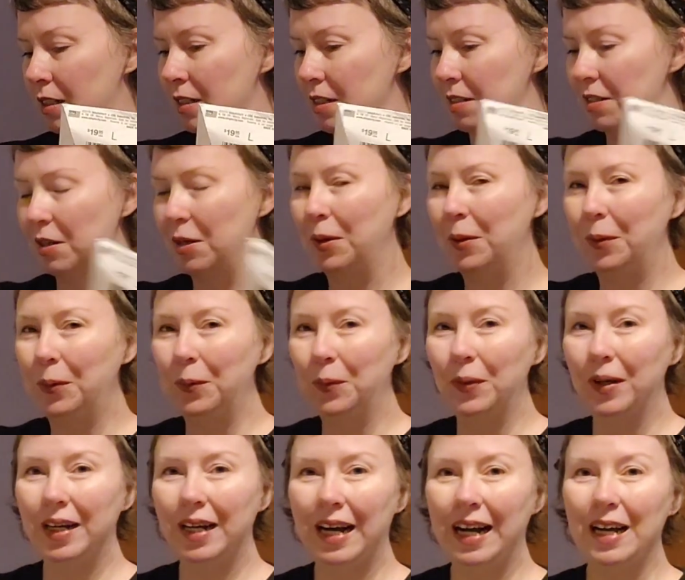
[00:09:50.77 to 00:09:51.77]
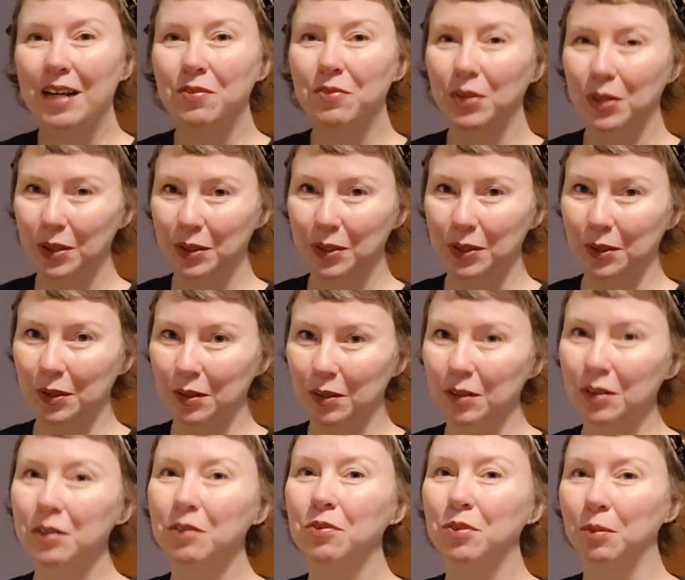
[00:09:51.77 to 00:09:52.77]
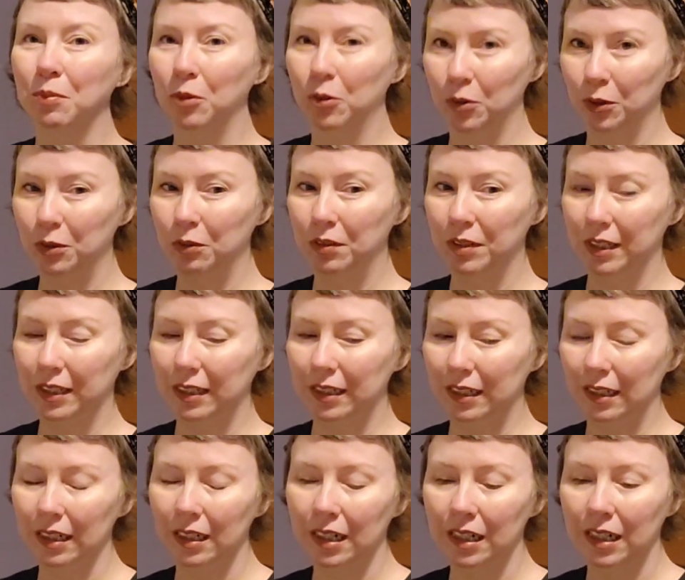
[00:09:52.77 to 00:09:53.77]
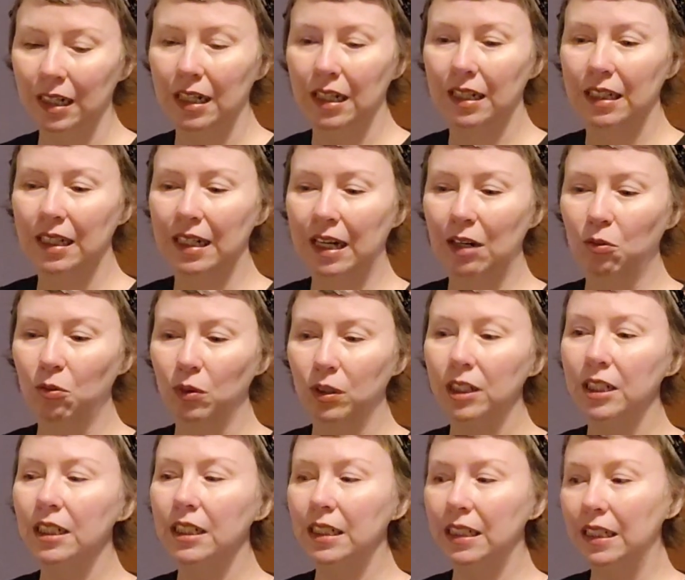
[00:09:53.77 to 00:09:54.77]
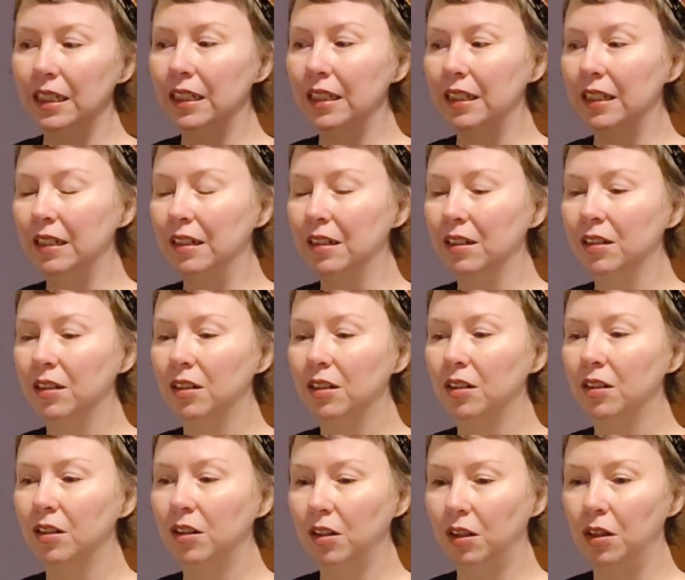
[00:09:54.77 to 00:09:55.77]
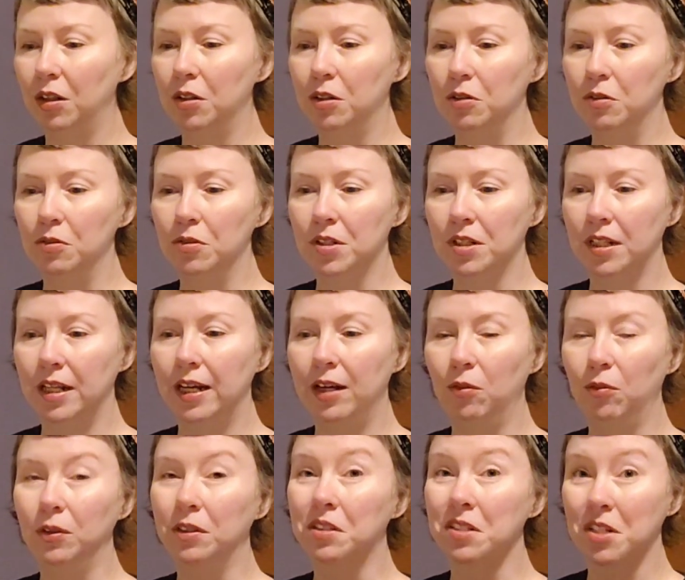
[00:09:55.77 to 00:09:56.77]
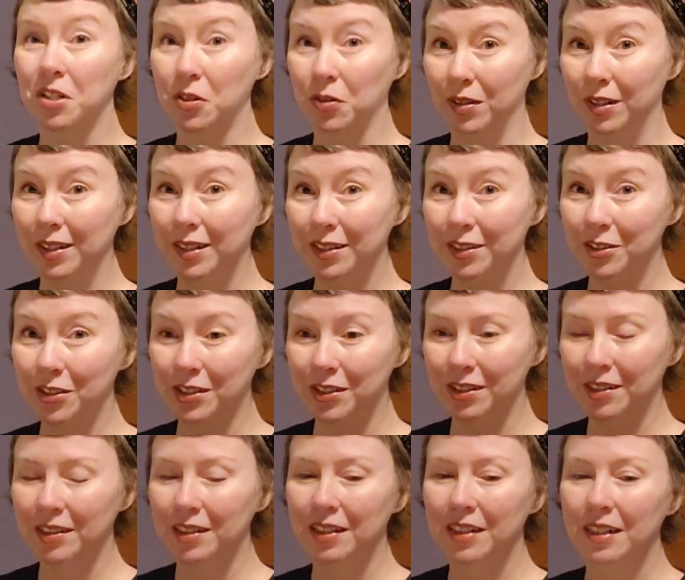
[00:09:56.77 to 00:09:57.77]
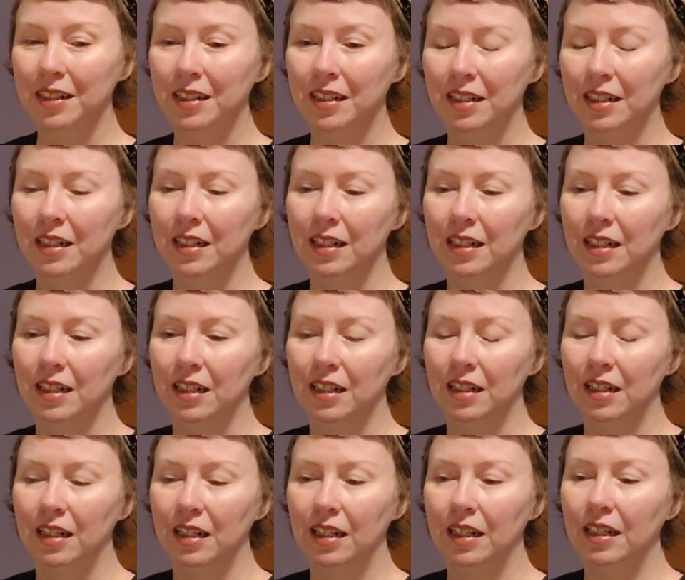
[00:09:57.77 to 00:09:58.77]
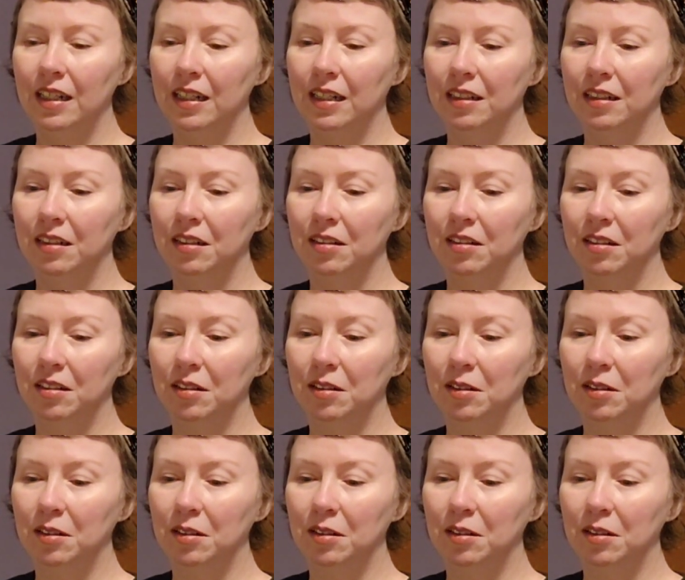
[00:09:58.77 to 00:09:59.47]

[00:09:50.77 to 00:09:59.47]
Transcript: So I've learned from cruising that I really need clothes that will stretch and